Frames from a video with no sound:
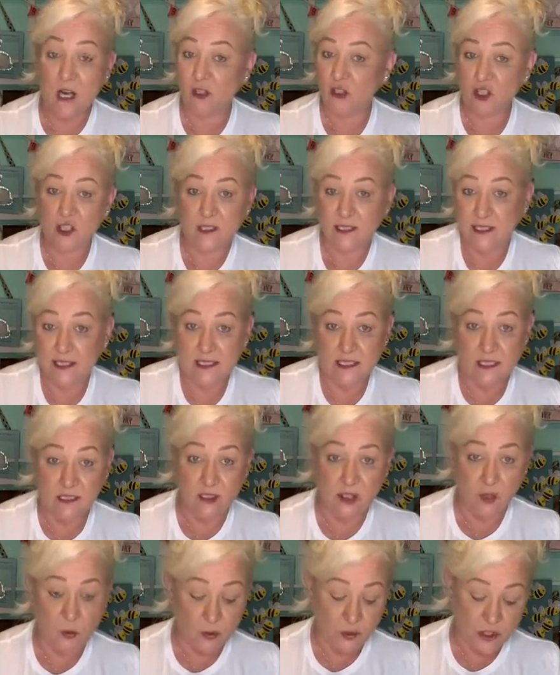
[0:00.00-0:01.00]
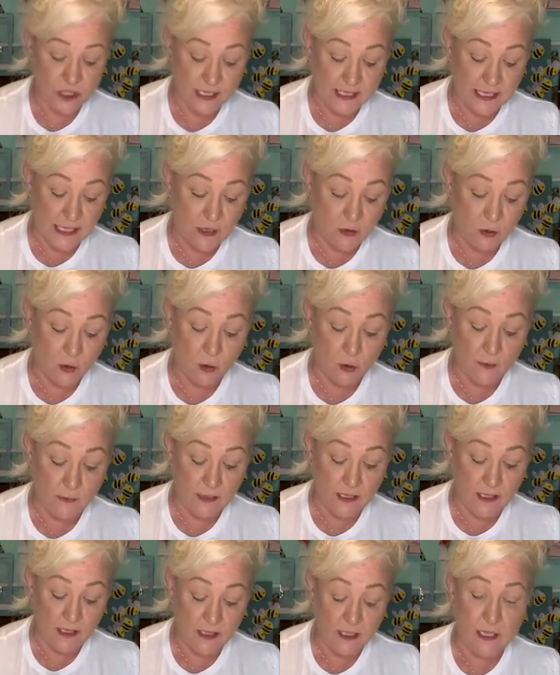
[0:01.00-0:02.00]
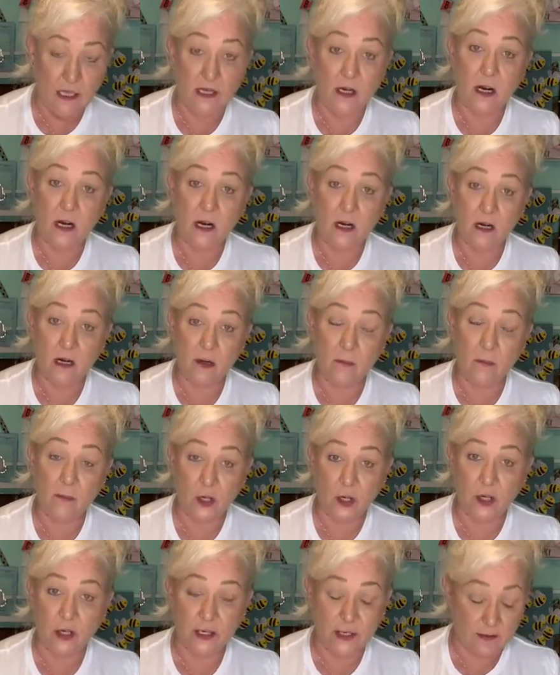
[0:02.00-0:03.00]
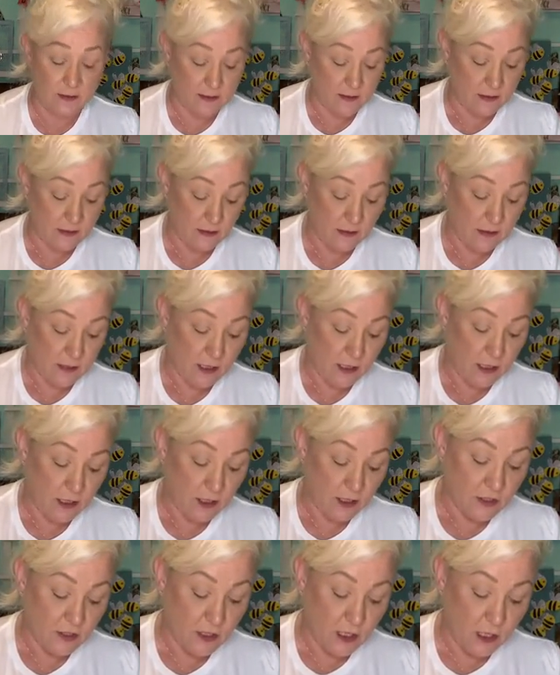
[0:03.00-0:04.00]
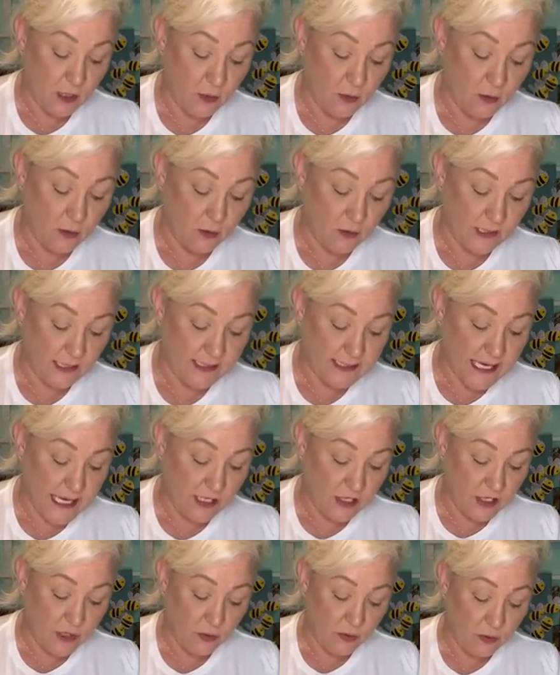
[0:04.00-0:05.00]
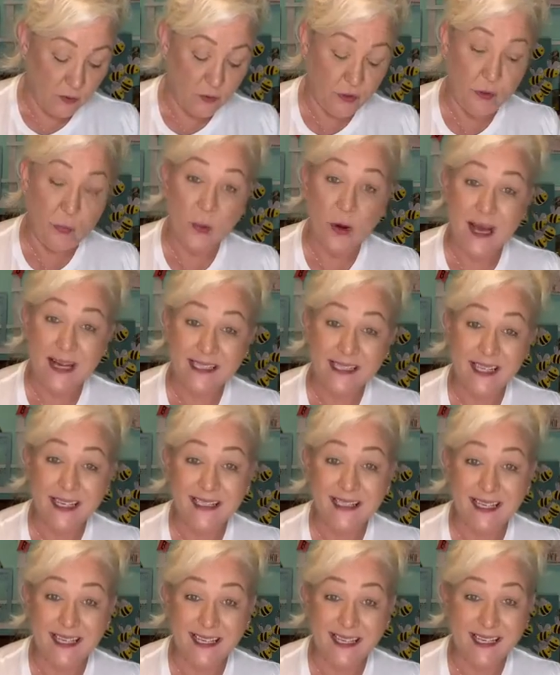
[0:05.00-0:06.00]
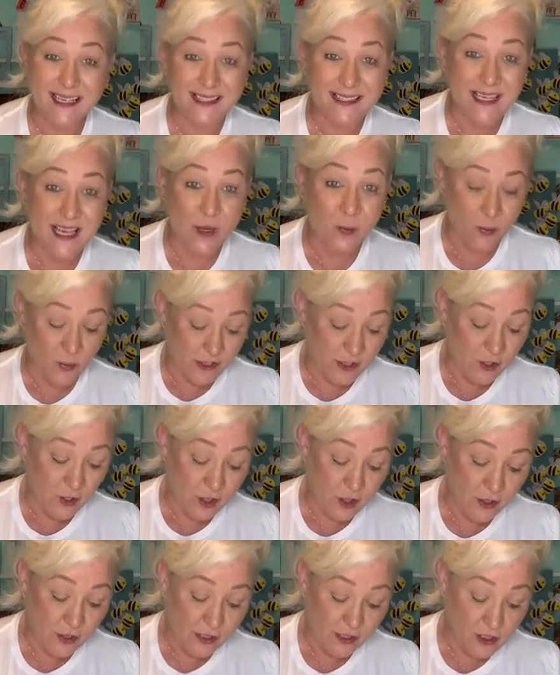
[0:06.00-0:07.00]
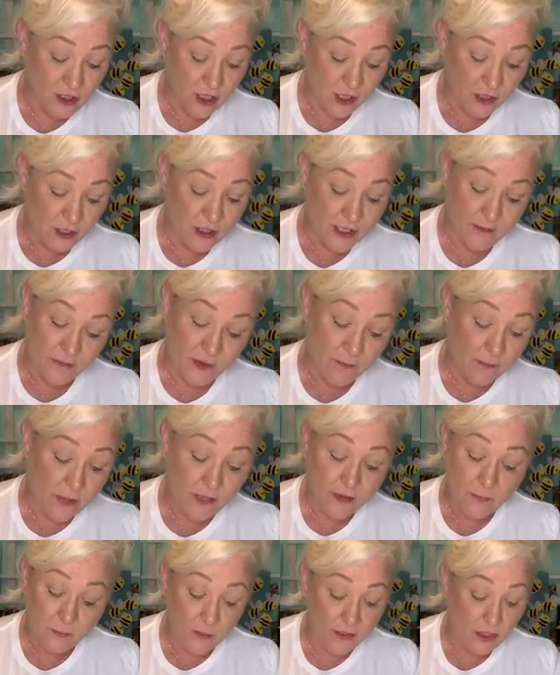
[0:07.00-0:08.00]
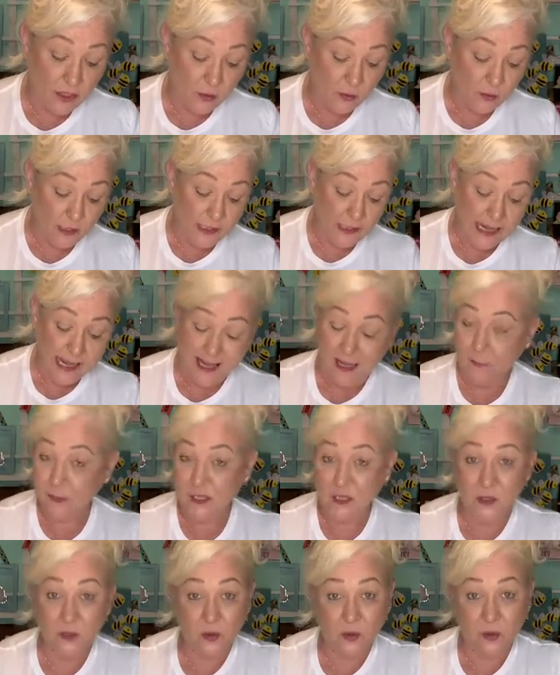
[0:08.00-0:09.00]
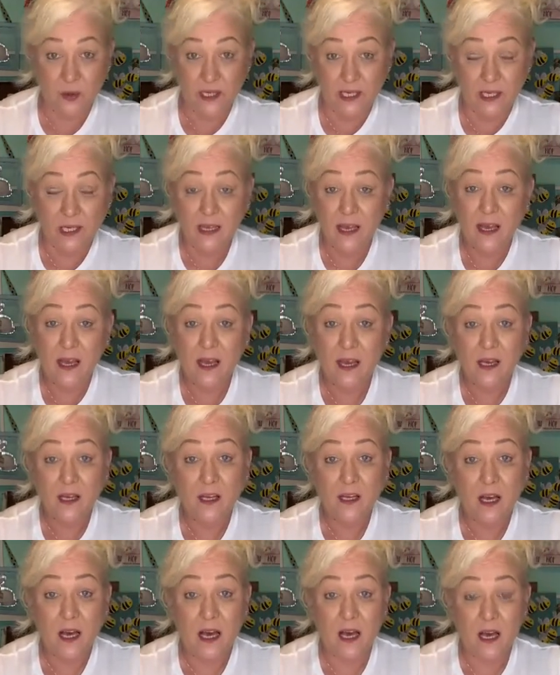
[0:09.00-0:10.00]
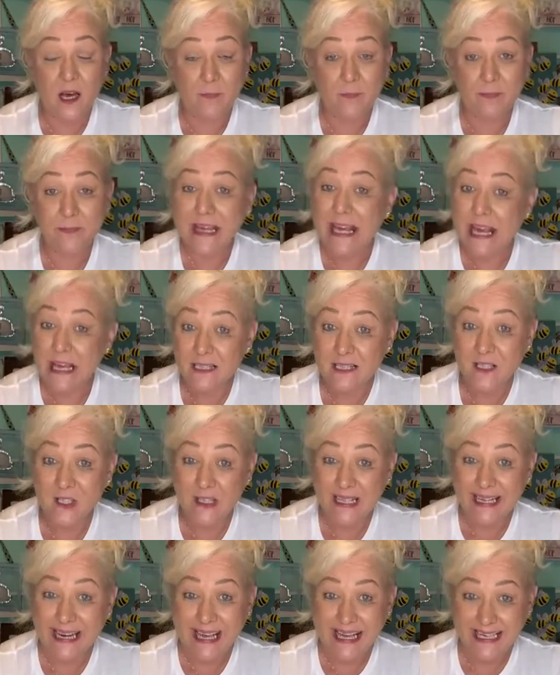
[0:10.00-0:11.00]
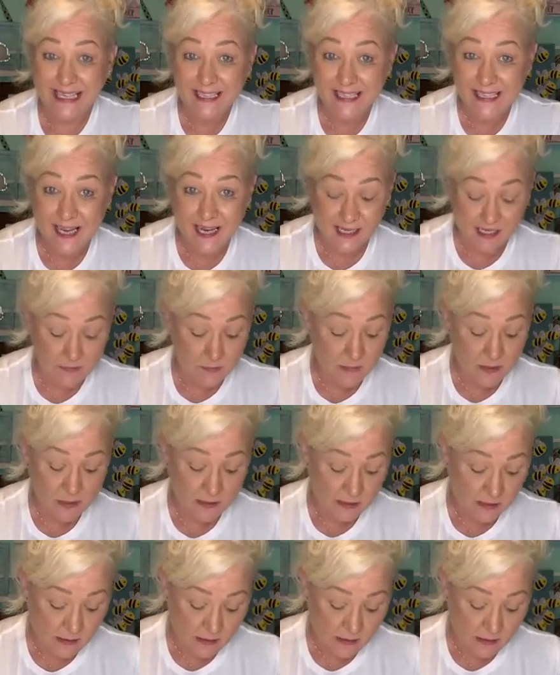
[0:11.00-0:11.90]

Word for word: out just as you would check out normally in our market. So it takes you through the process. It is a reoccurring charge every month, but you can absolutely um, cancel at any time.